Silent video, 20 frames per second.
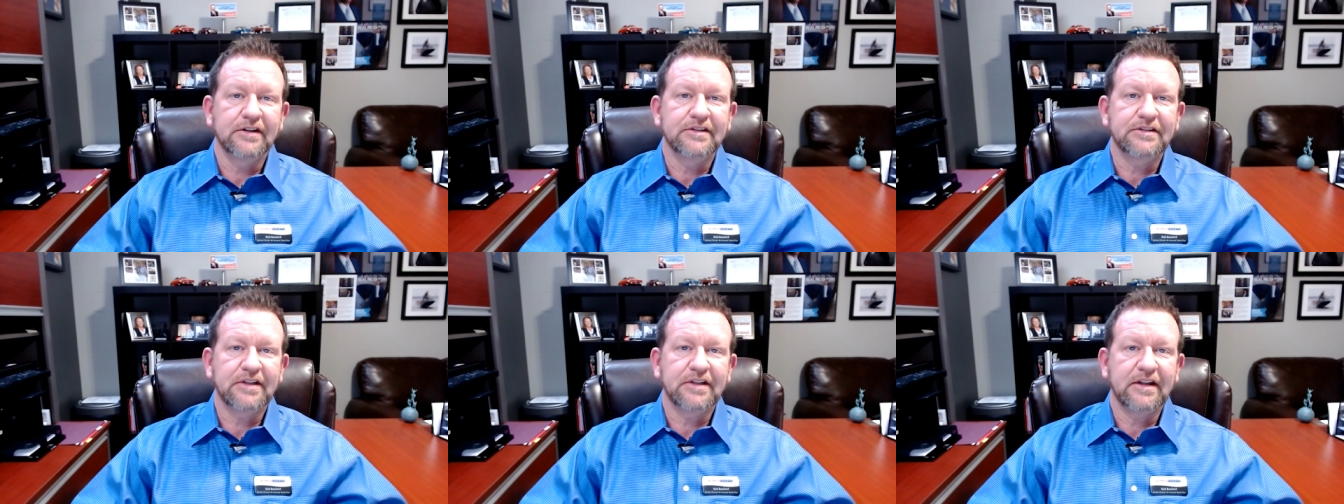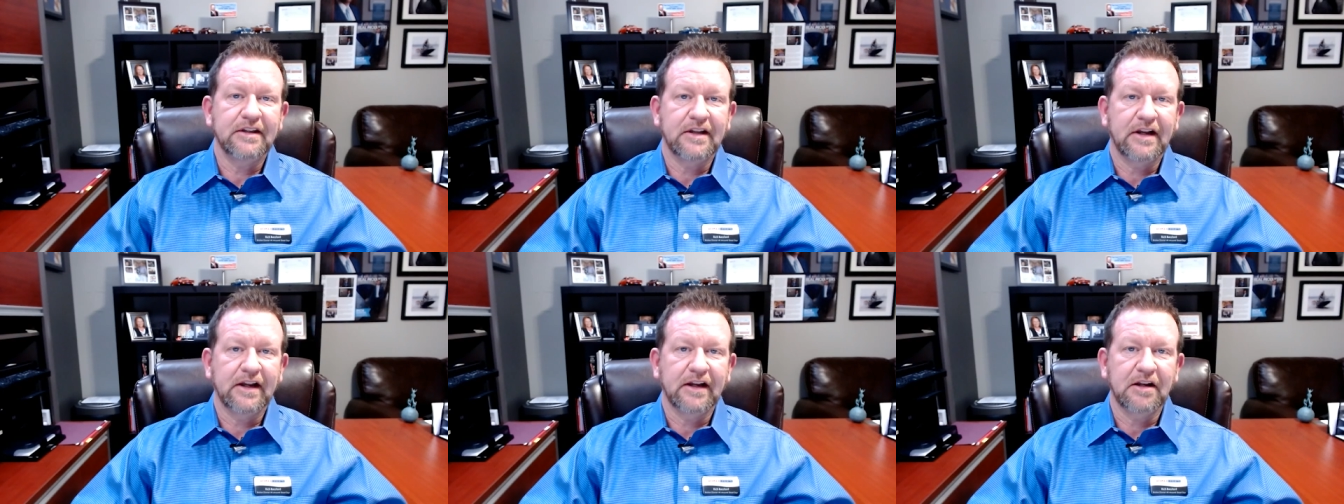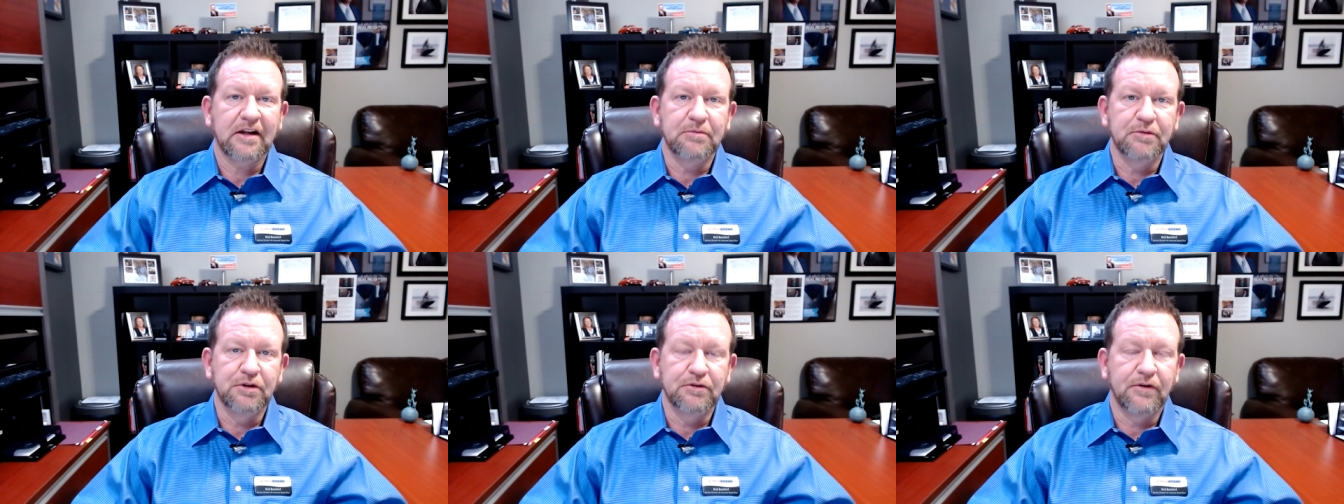to say that I
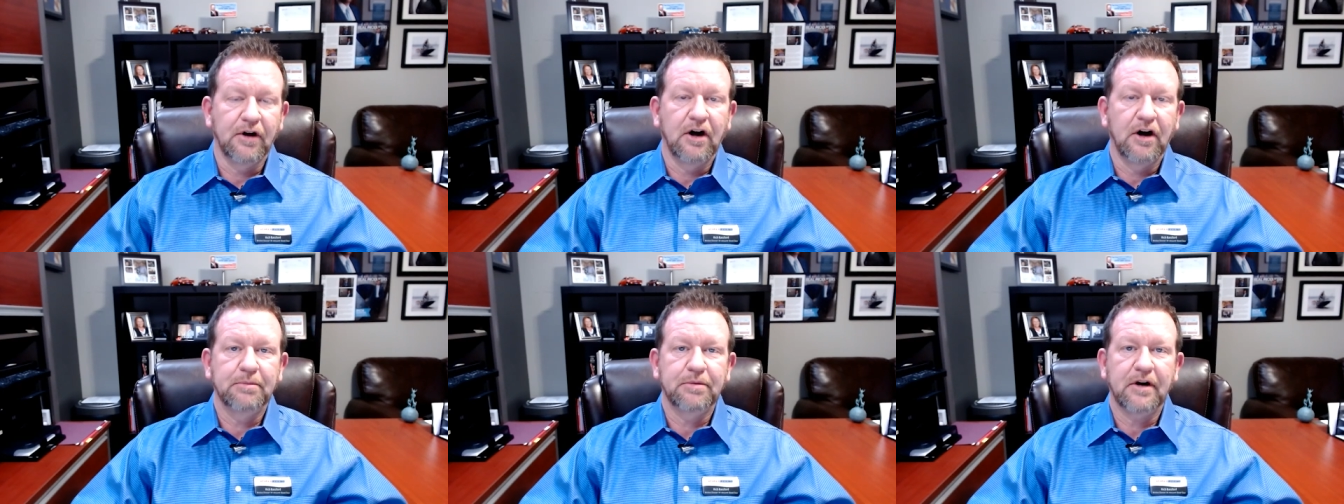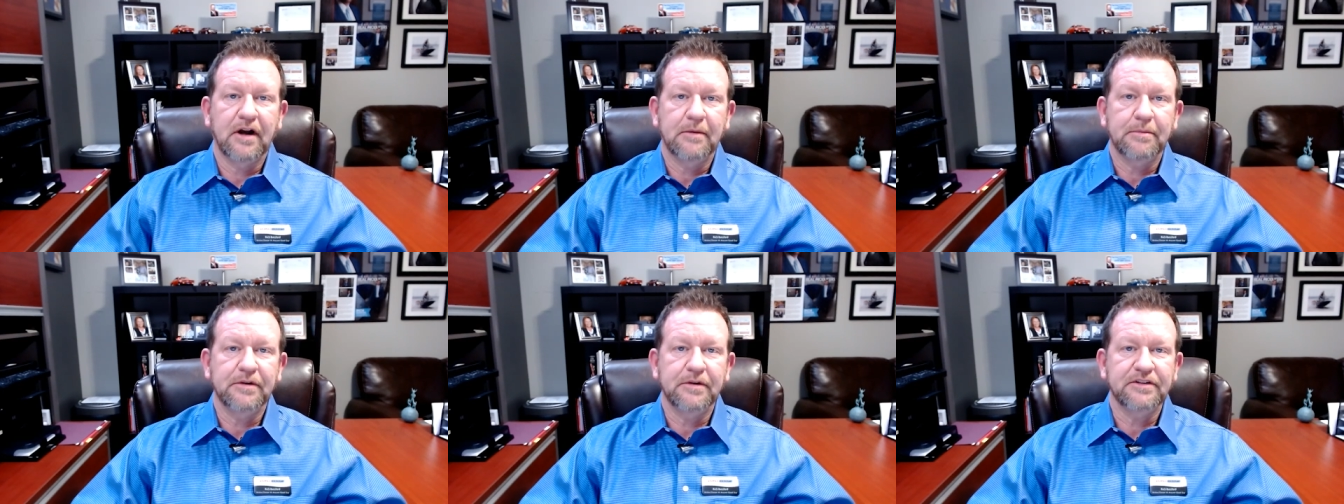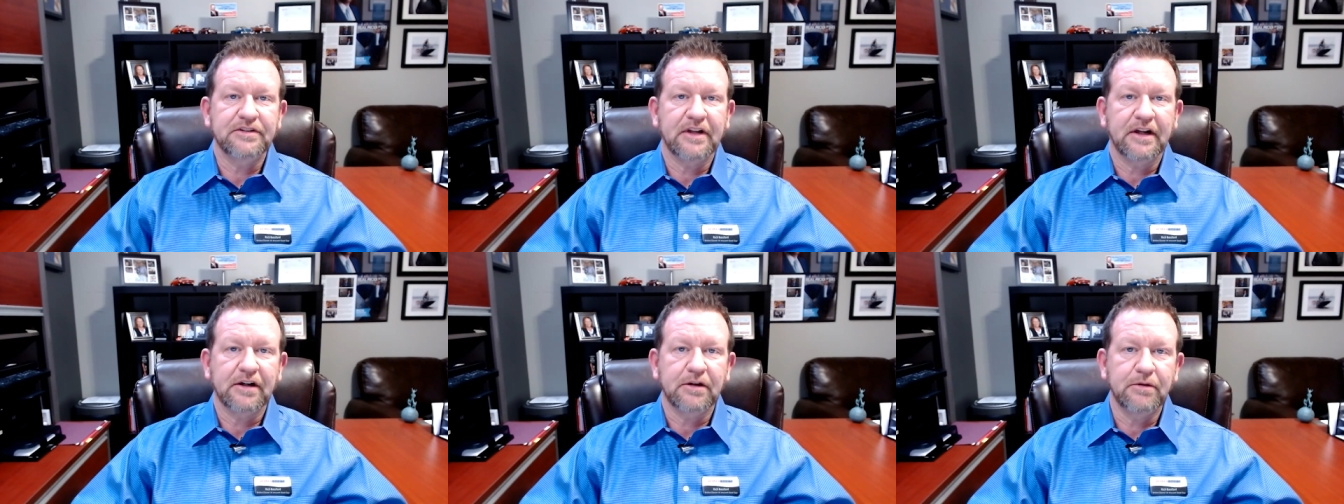can move all
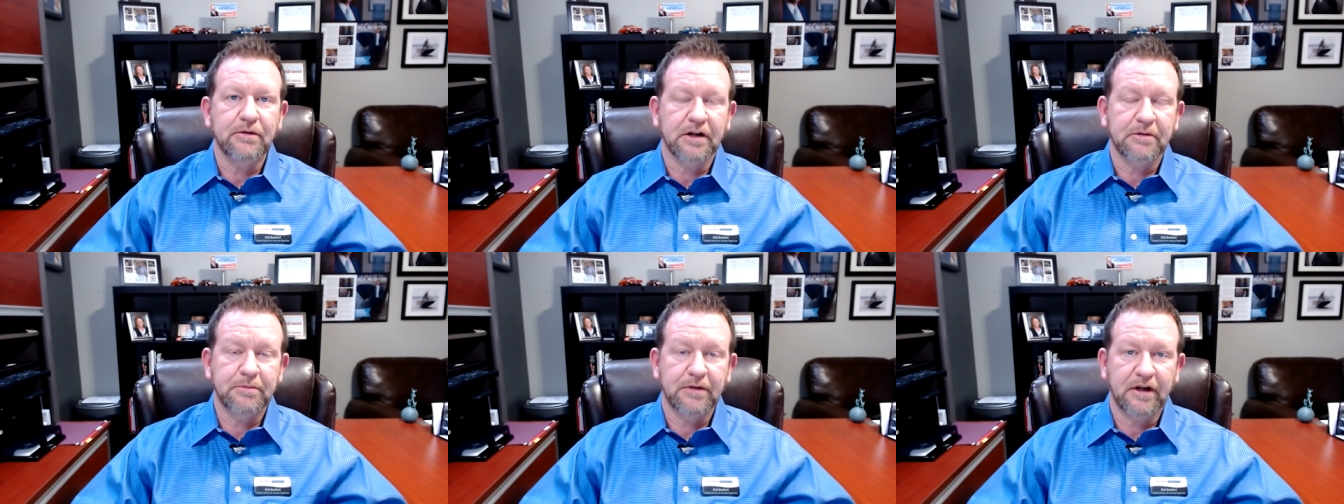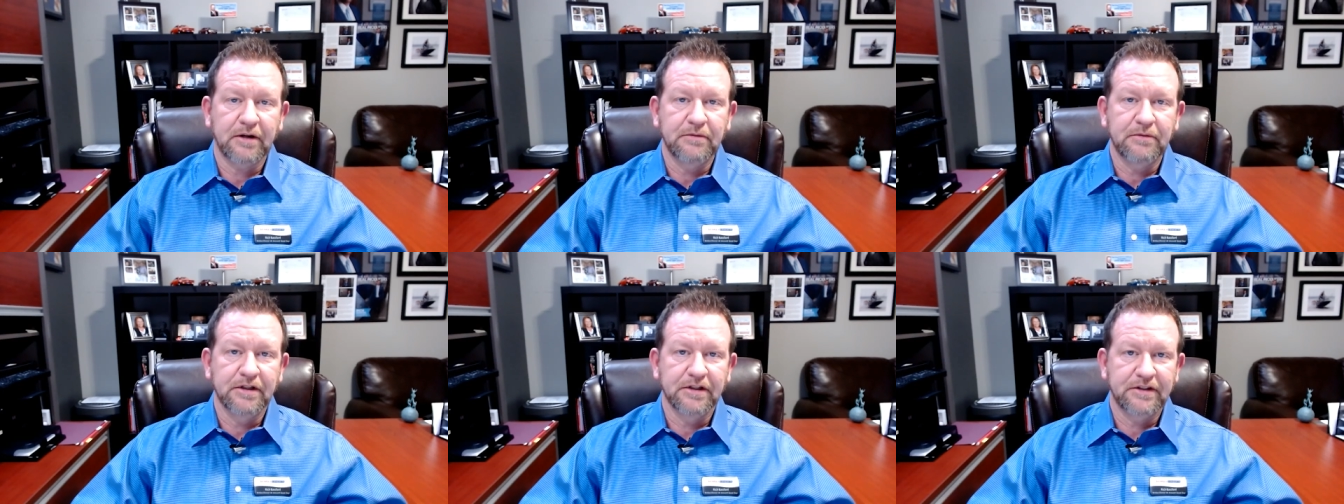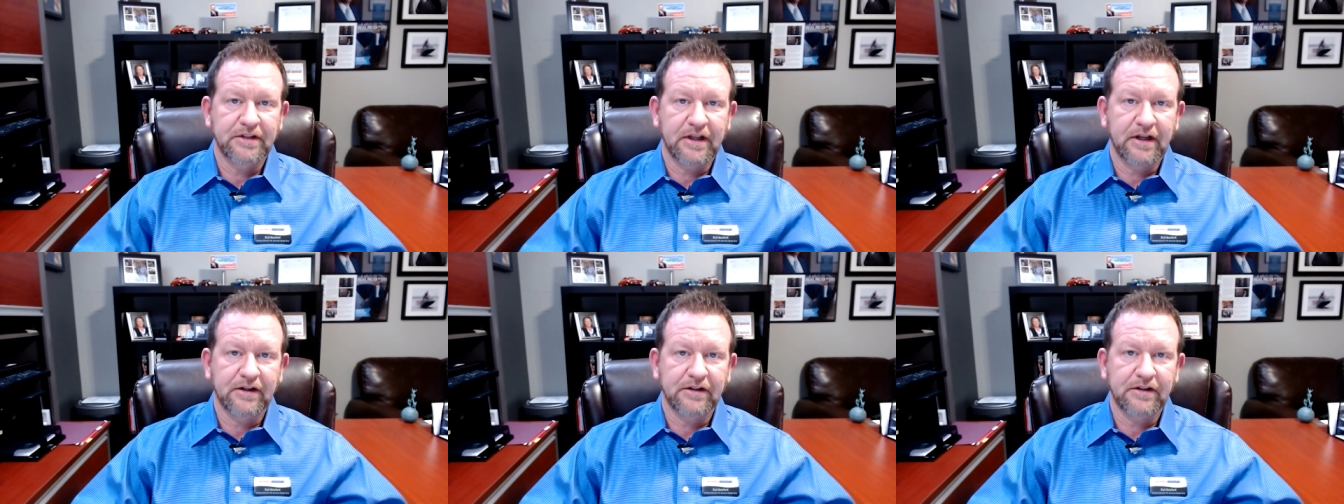properties that quick, but I will
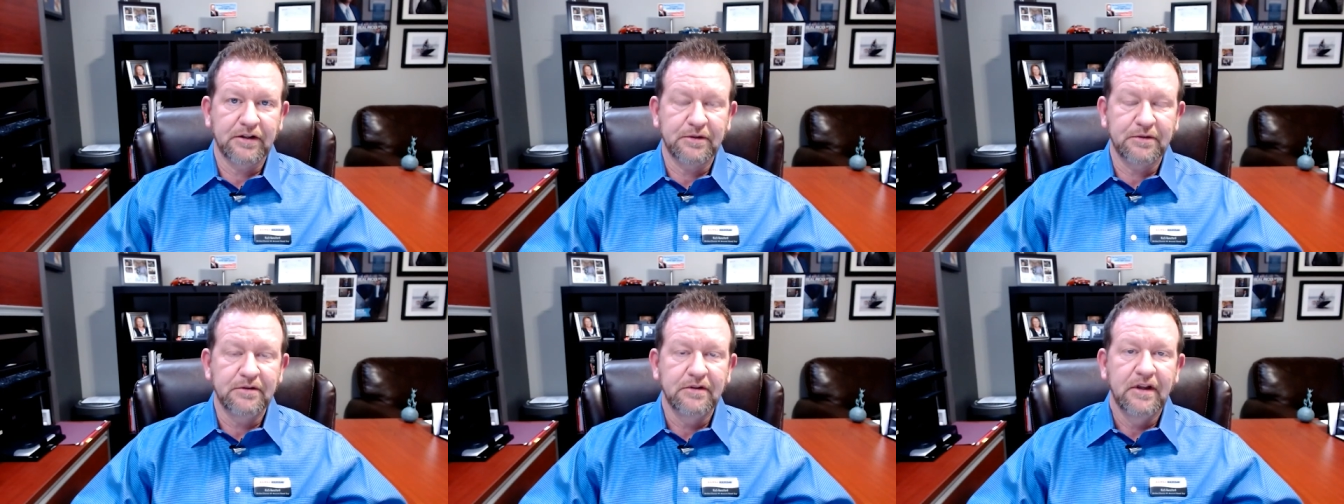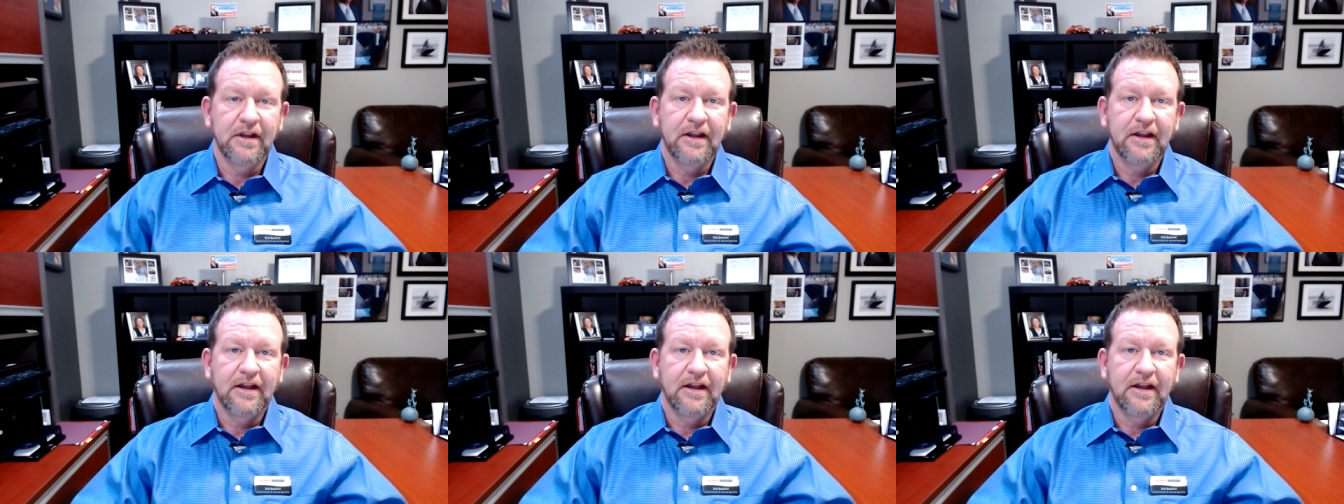tell you,